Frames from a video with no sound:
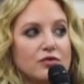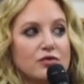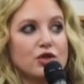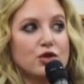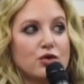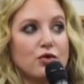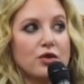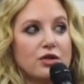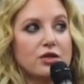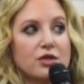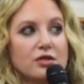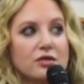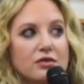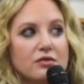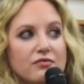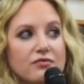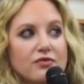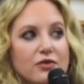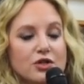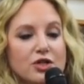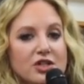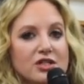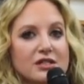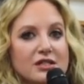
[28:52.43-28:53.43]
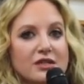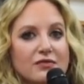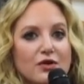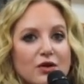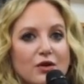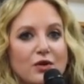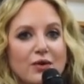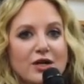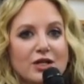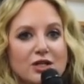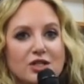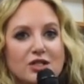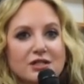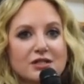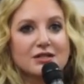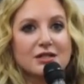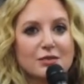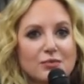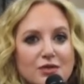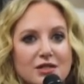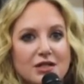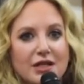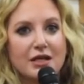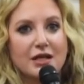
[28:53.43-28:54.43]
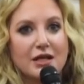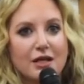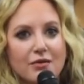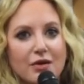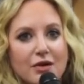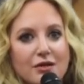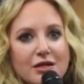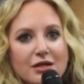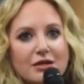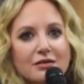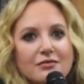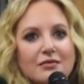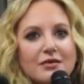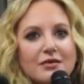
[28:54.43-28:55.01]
short versions of your questions and we'll lightning round it.